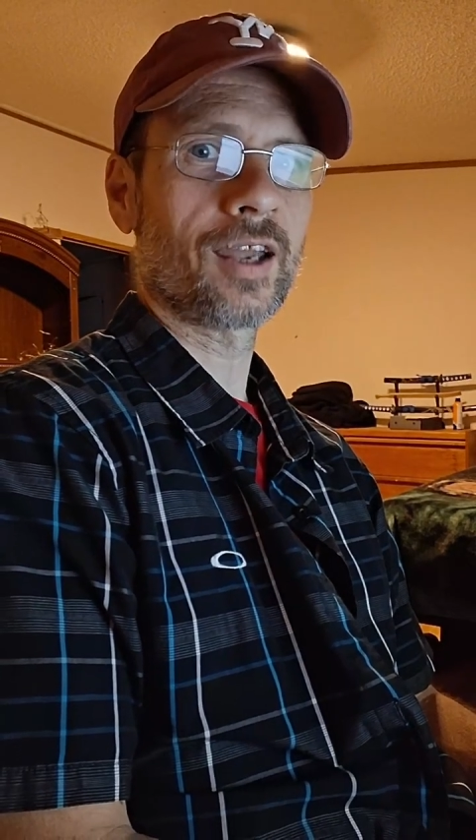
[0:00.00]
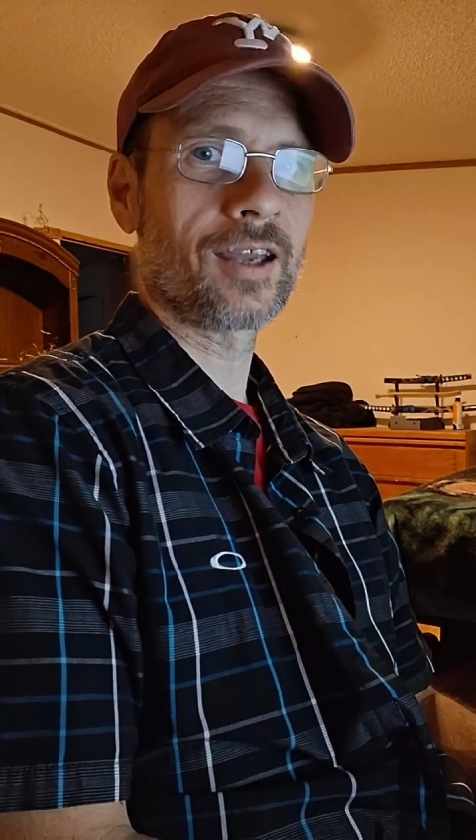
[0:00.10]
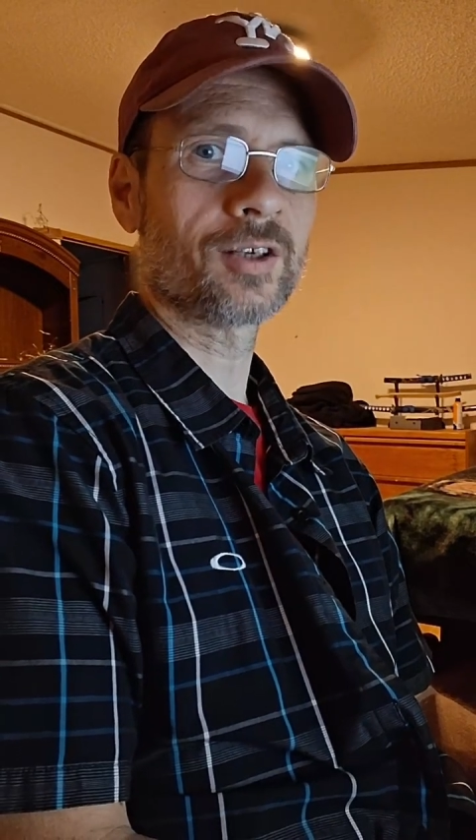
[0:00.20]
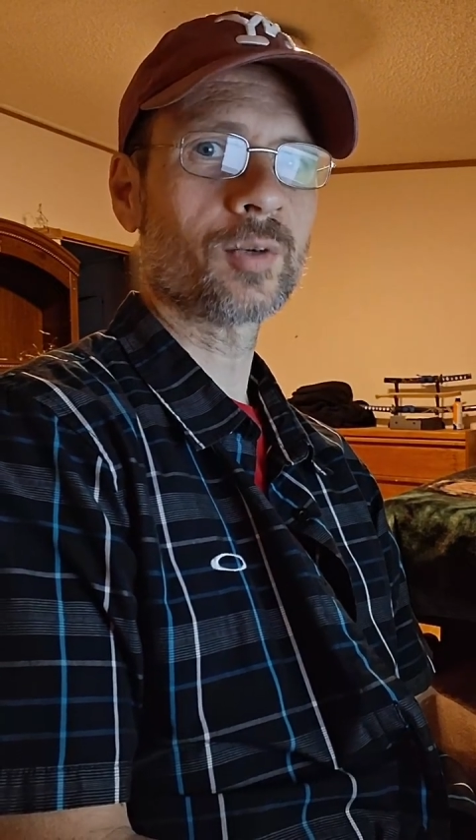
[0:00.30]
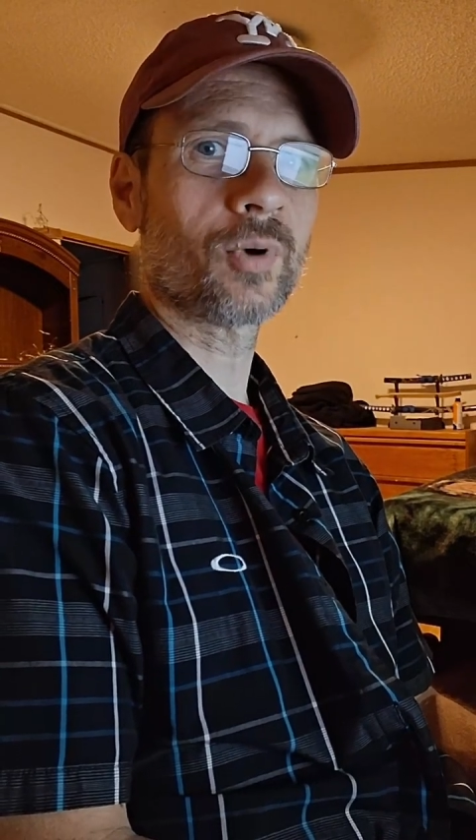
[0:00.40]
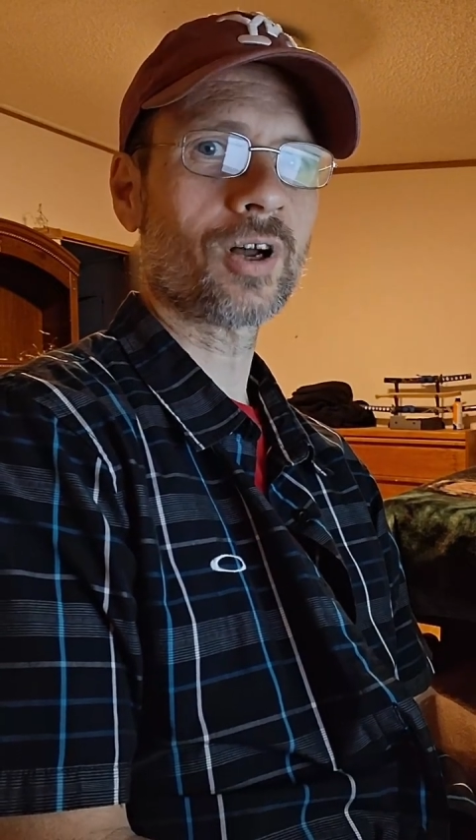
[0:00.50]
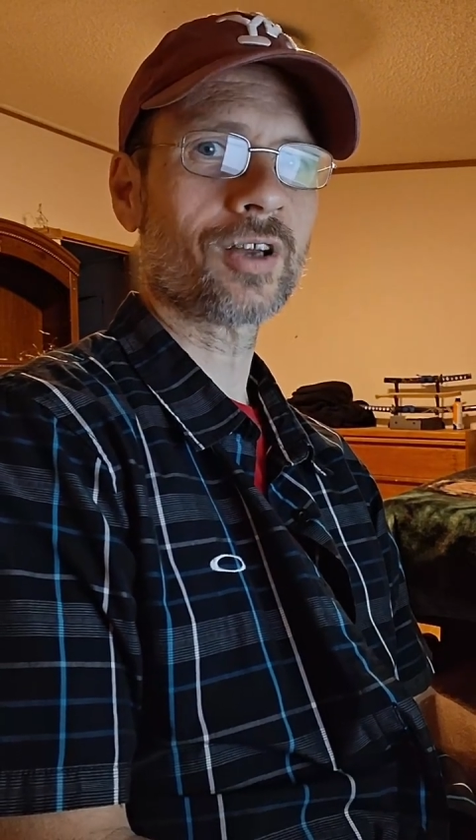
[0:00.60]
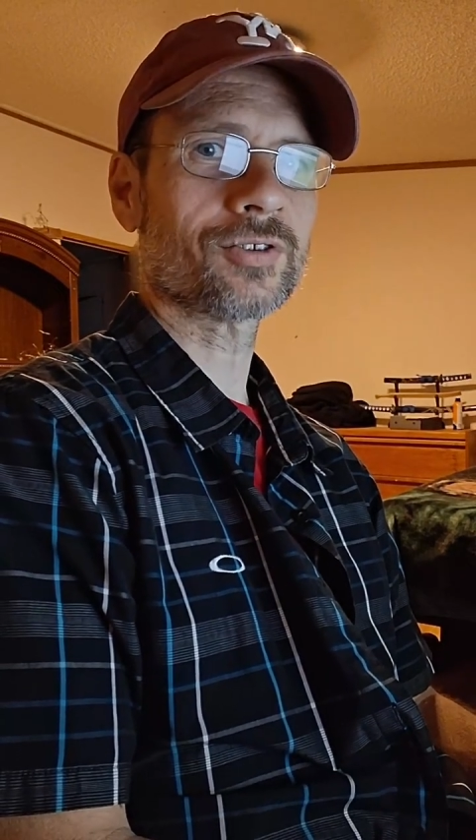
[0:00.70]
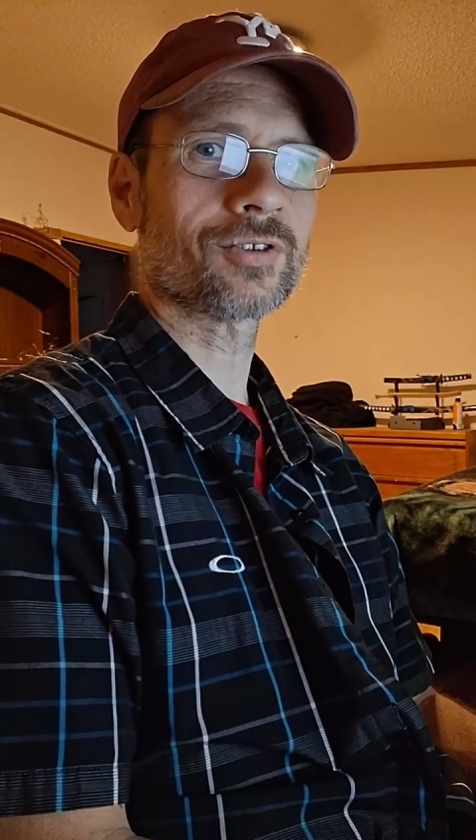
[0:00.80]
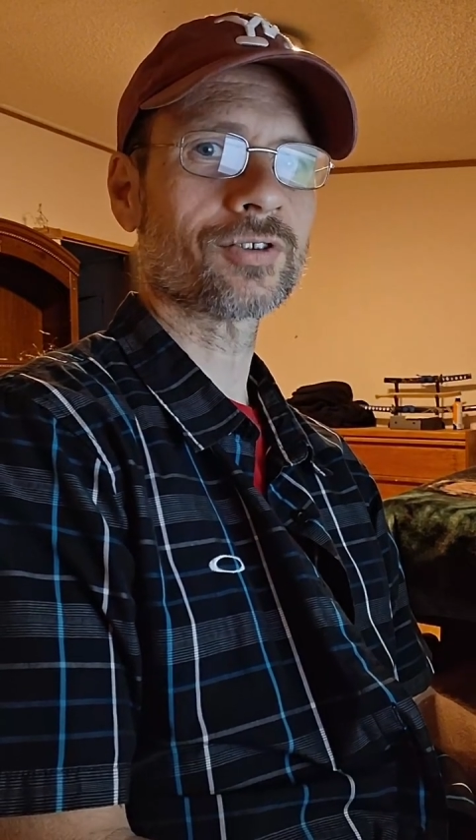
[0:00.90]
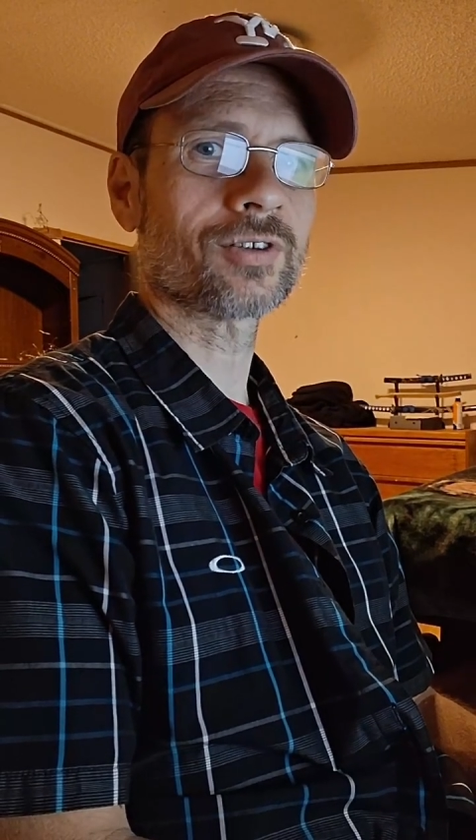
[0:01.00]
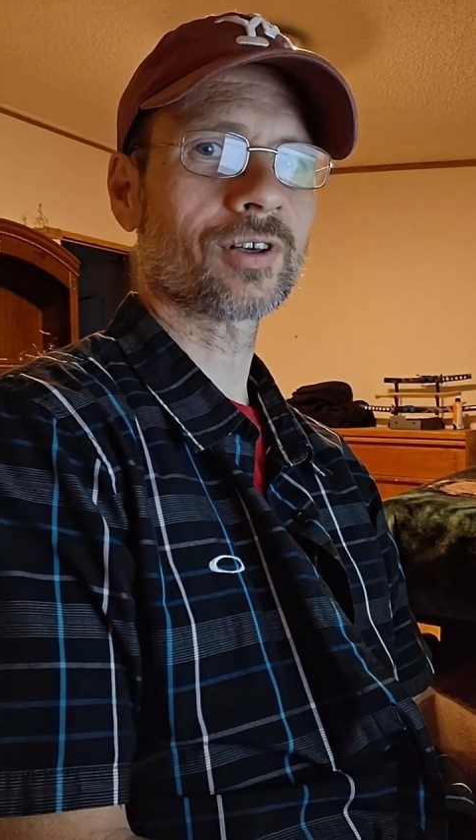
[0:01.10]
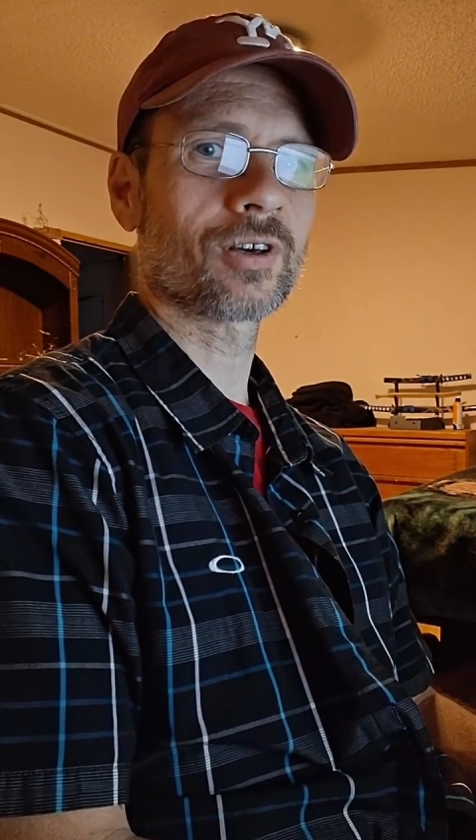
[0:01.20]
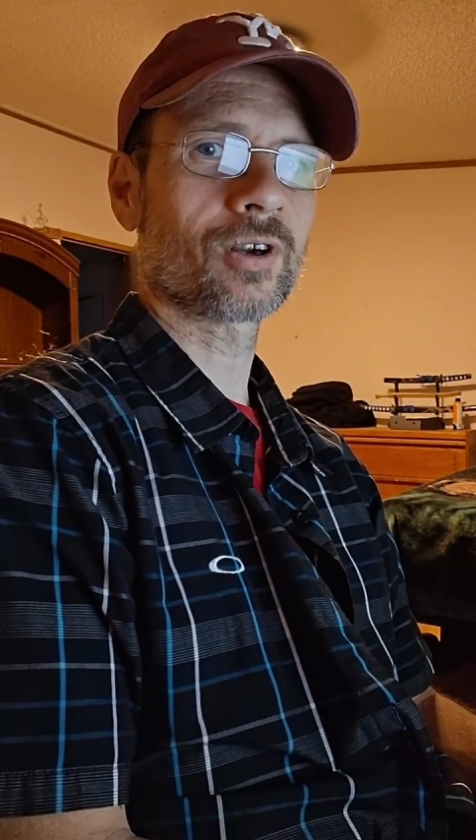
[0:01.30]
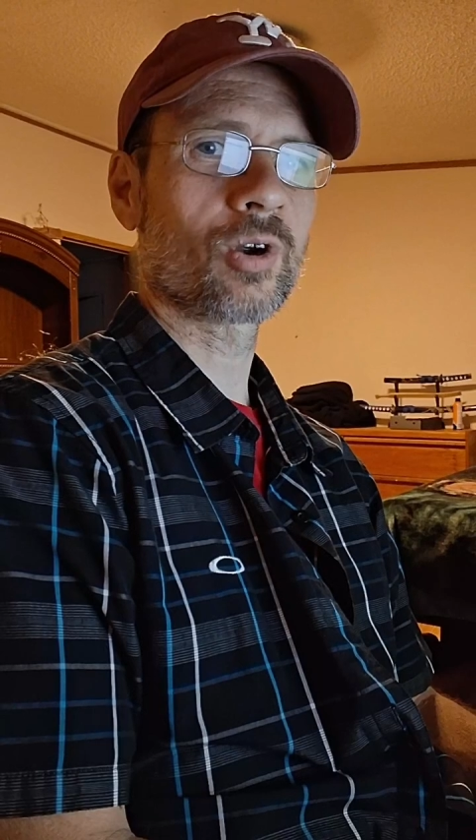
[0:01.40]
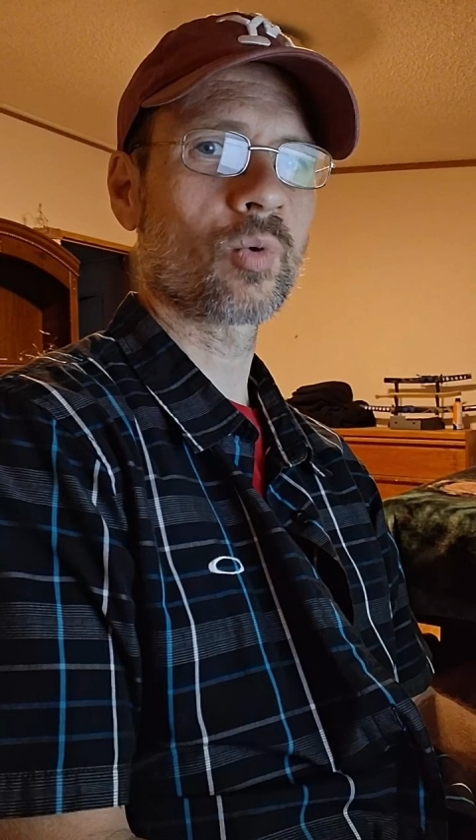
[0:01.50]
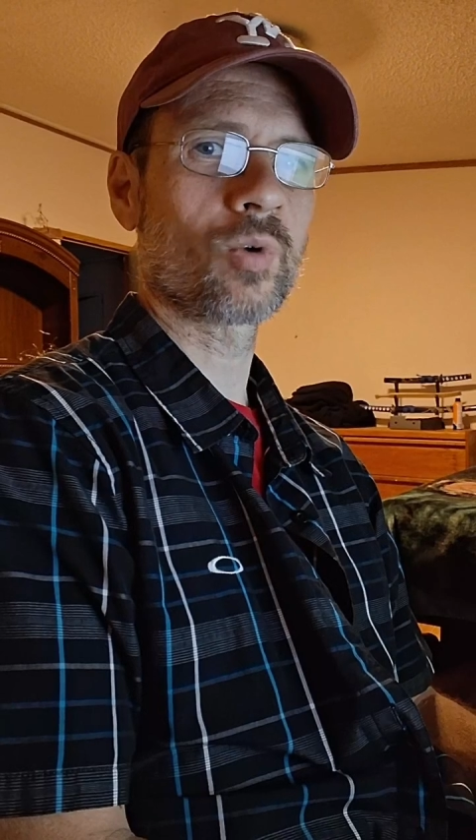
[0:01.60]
and imposters are going to go